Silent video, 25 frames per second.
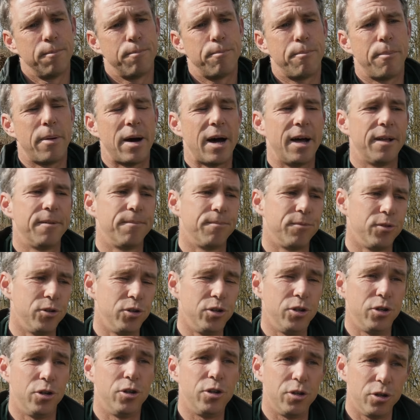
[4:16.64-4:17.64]
But
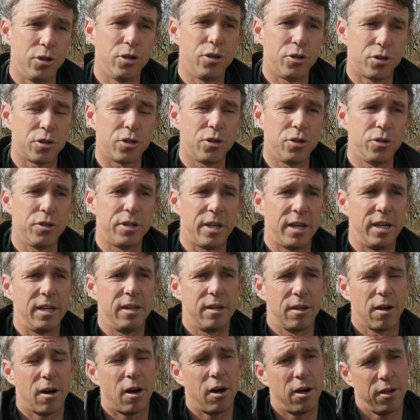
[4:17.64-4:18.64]
you do
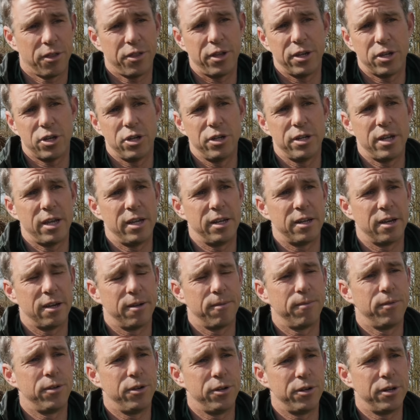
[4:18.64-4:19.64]
need, I think you need
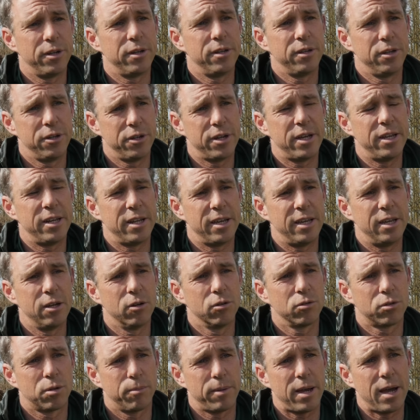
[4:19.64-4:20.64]
a
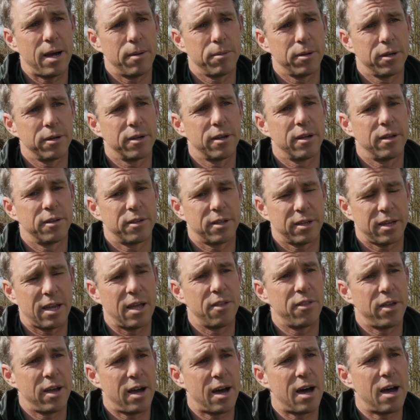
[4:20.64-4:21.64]
hill to be able to
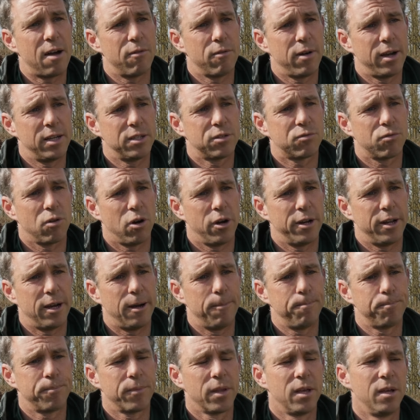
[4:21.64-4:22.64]
get their heart rates right
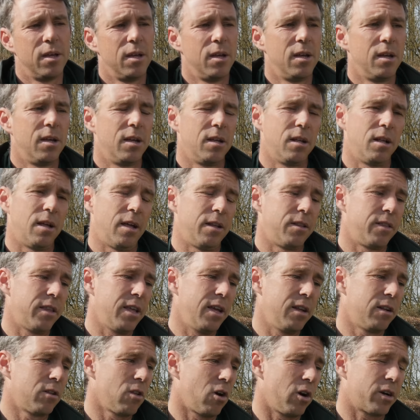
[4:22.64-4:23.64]
up. And
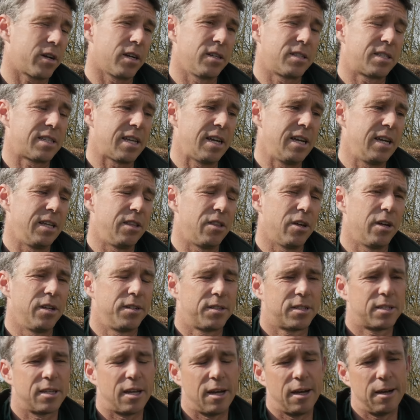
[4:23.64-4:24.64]
then, like I say,
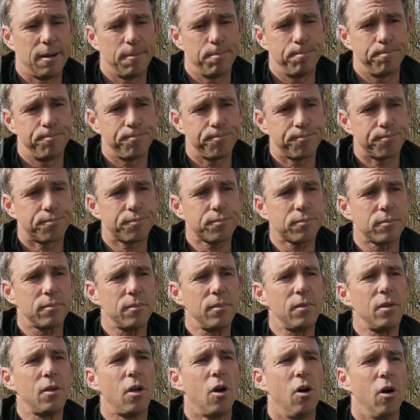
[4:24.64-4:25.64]
that
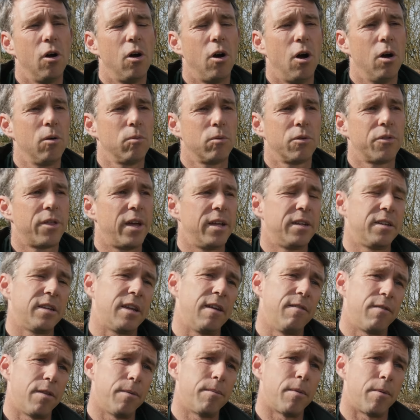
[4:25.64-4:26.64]
I will then
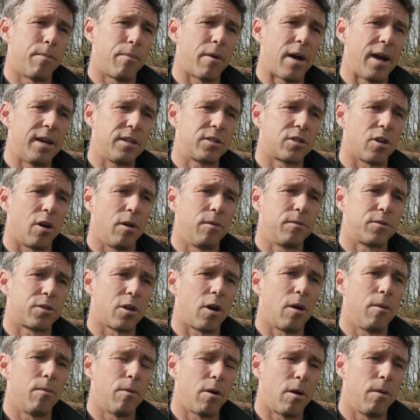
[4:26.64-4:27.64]
give them a break. So
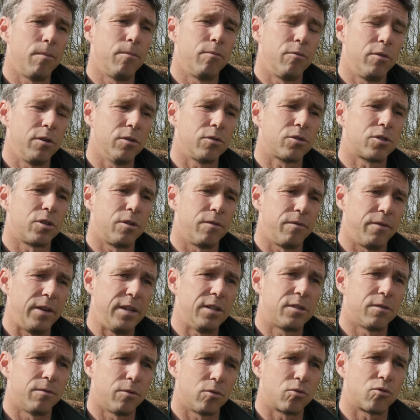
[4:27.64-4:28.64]
I'm real sort of
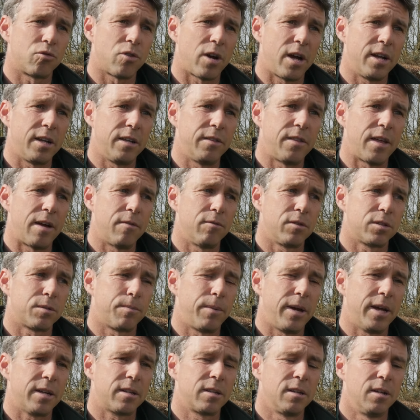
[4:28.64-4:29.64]
interval training in that
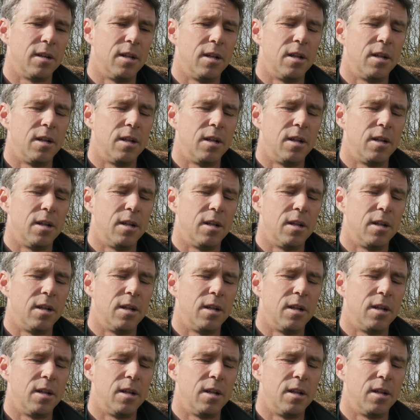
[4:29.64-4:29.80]
respect.